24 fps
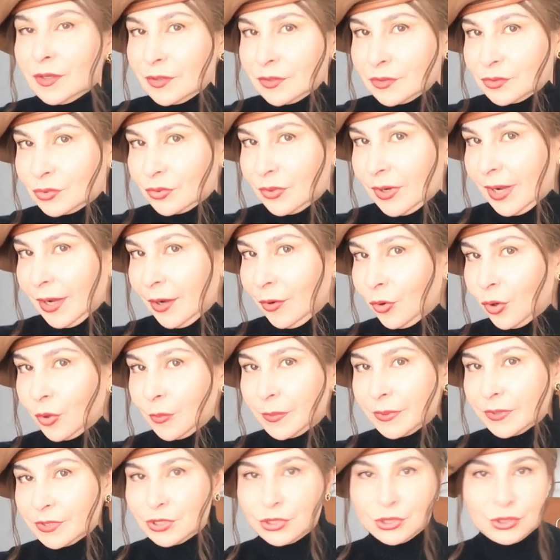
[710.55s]
so i
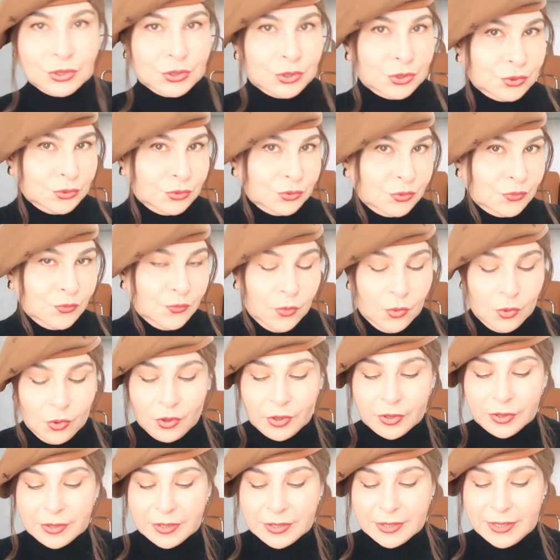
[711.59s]
hope it should
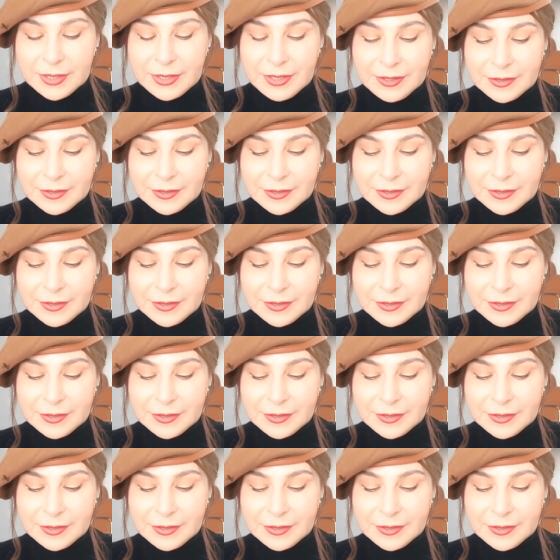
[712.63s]
work